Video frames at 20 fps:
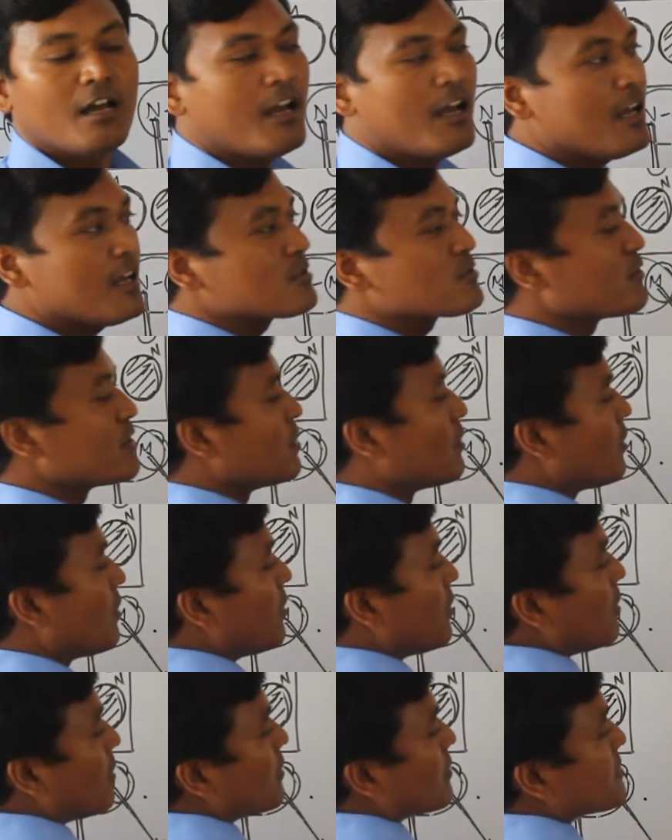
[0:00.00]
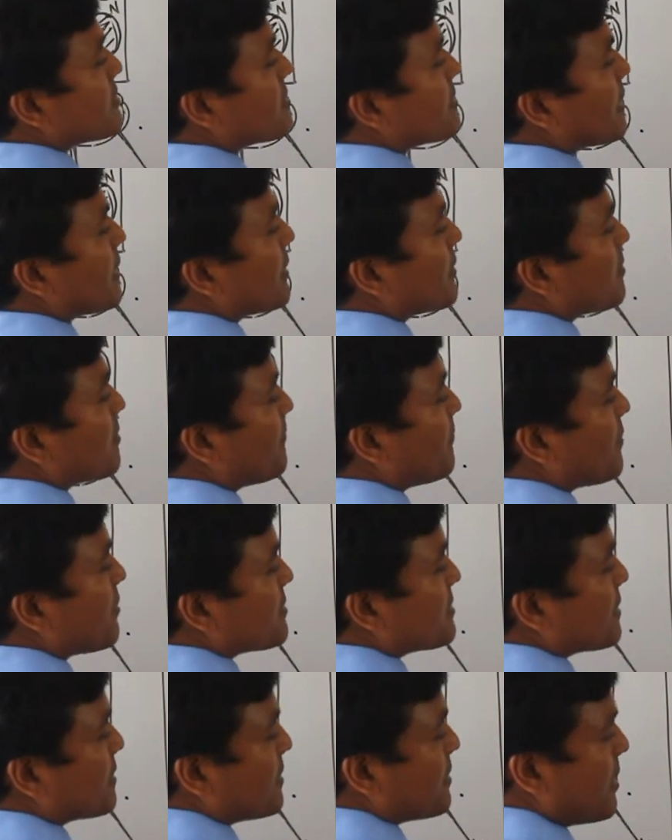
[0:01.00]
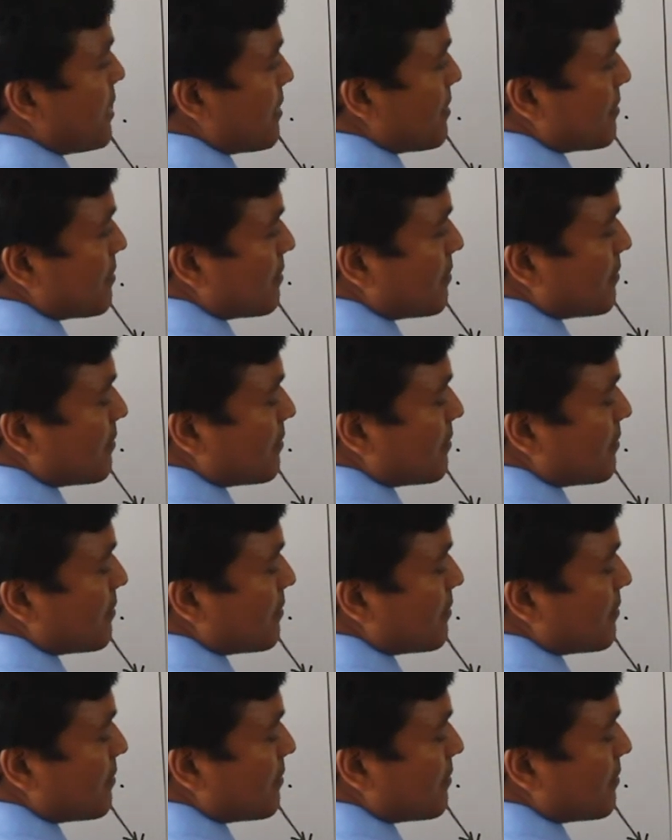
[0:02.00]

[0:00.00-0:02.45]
As we know, shade the first set yarn,